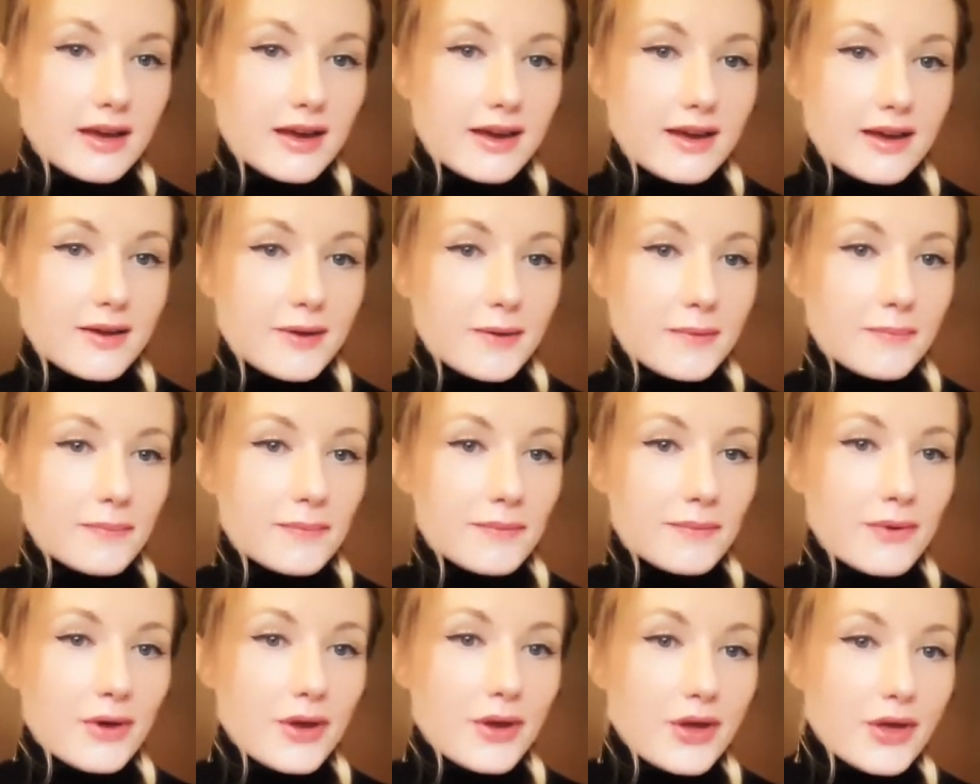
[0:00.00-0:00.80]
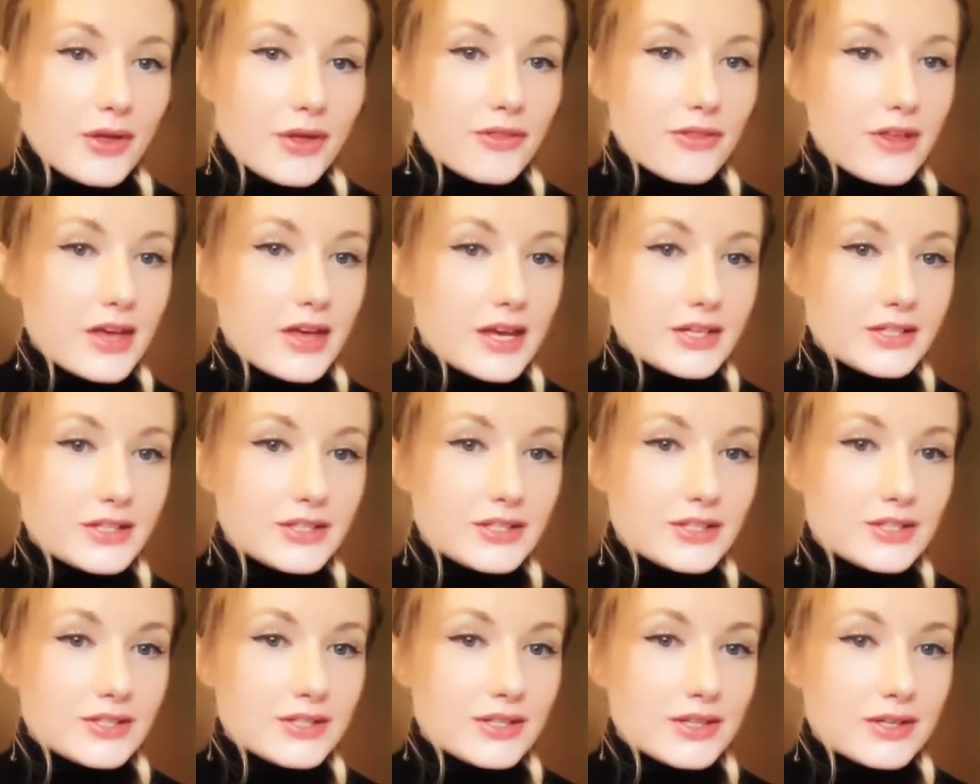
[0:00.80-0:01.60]

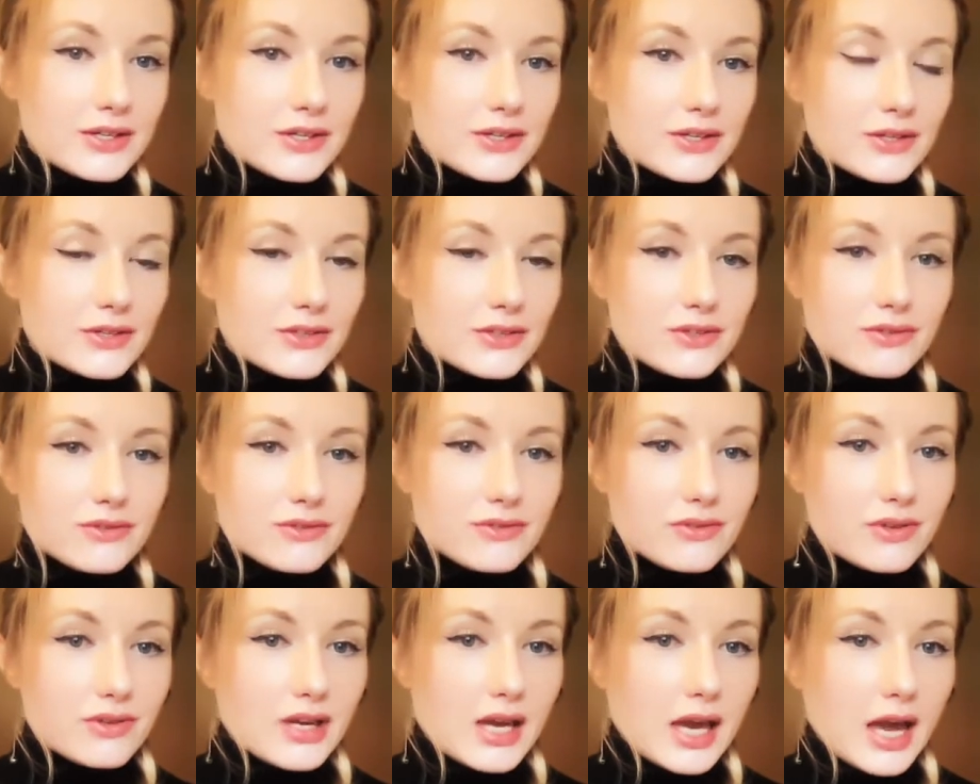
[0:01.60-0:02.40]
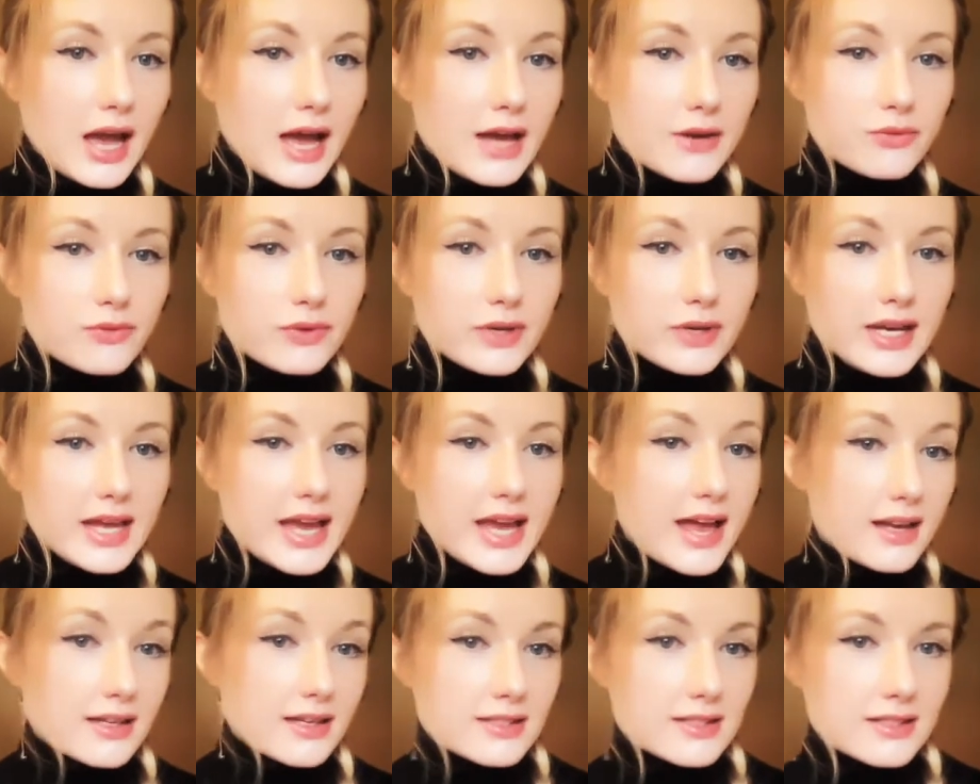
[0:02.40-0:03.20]
that can't really
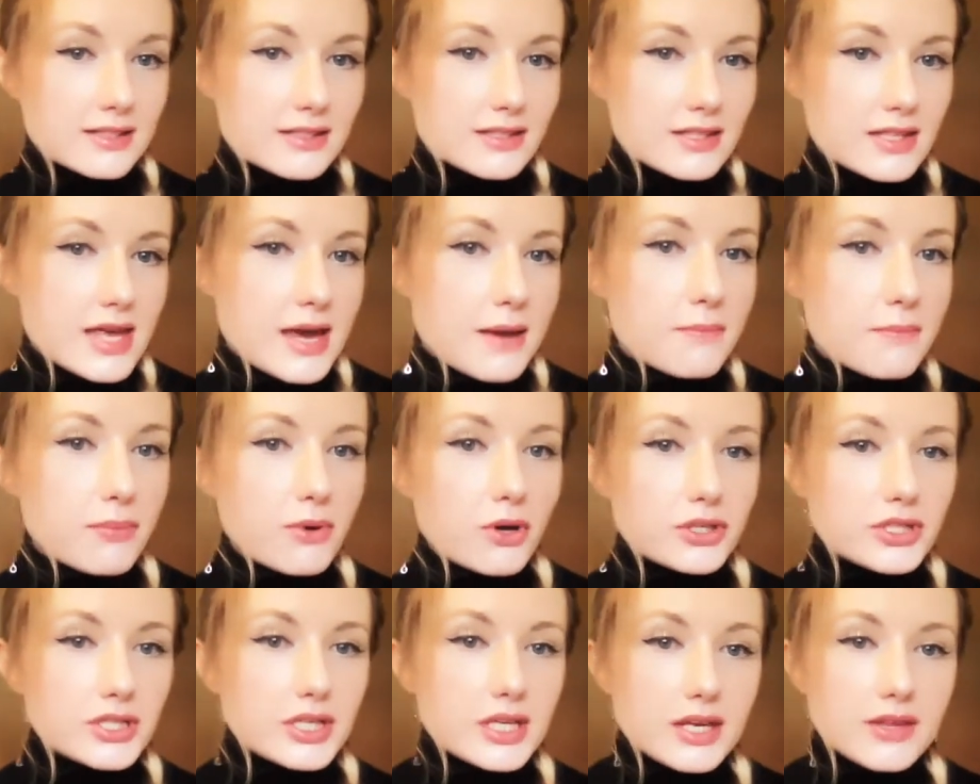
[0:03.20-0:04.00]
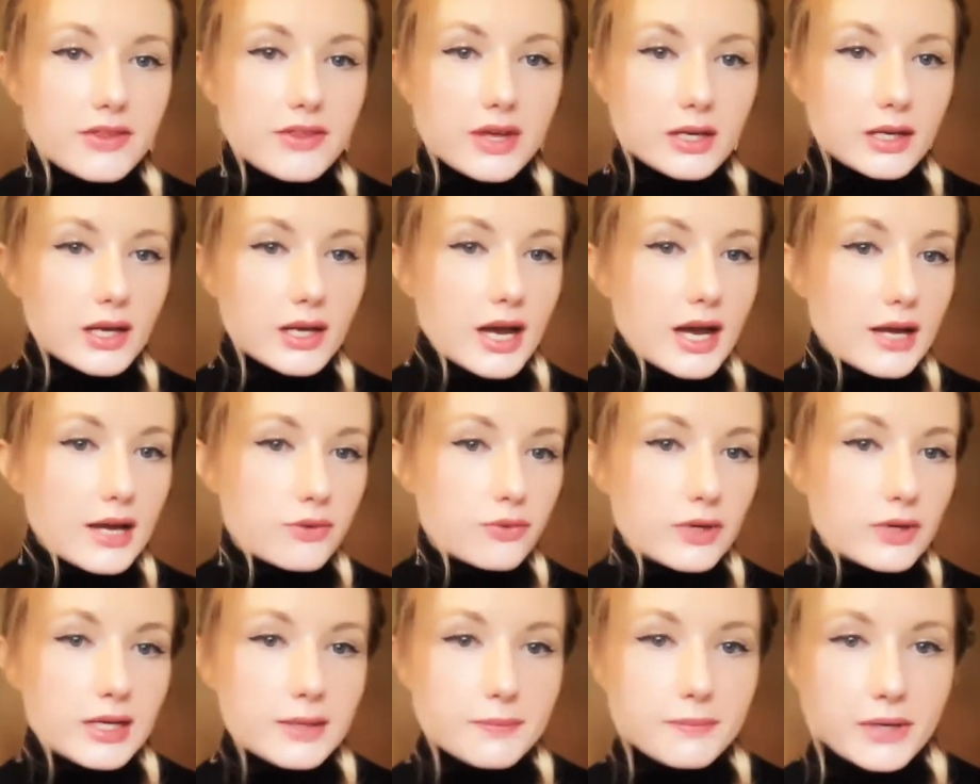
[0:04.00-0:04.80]
access their body, that can't
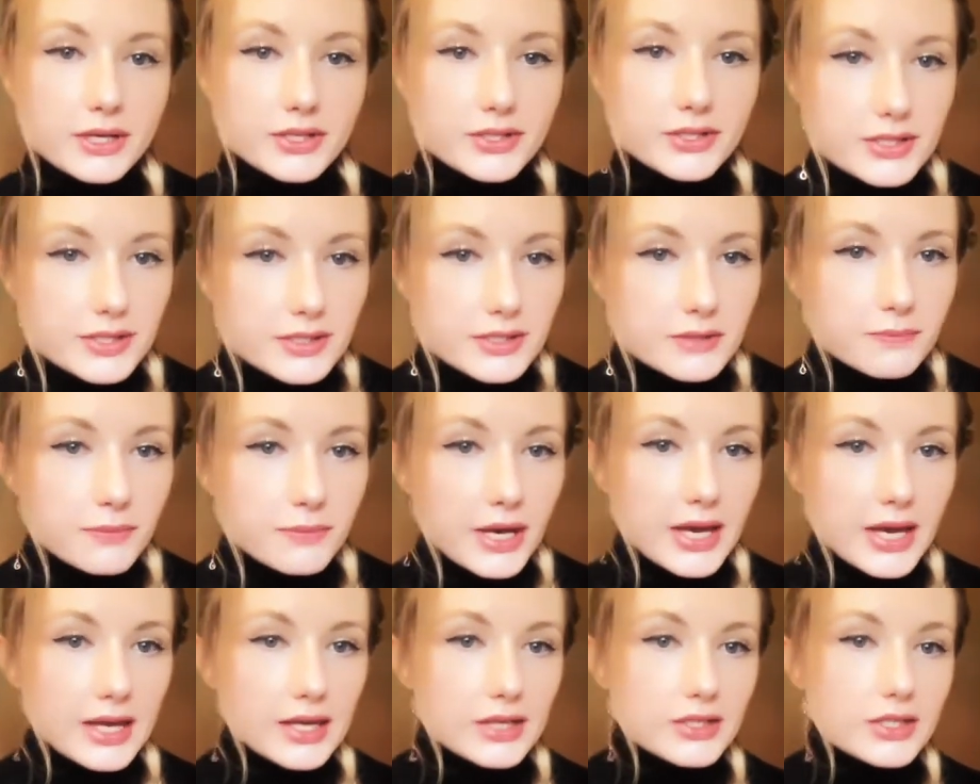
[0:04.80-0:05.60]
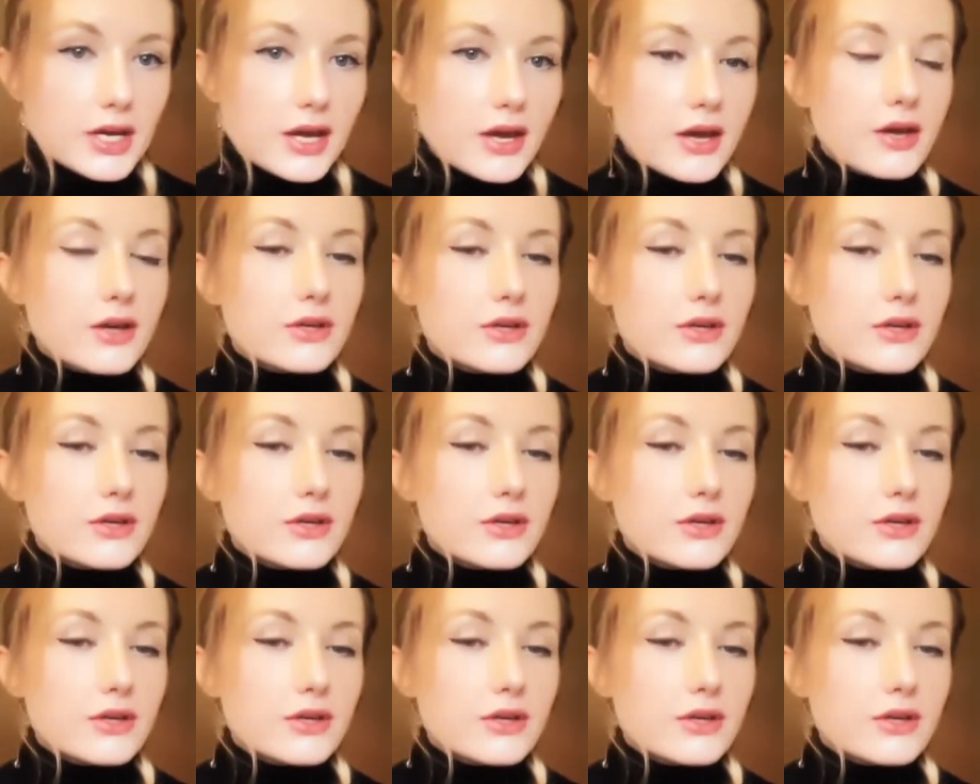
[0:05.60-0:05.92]
really participate.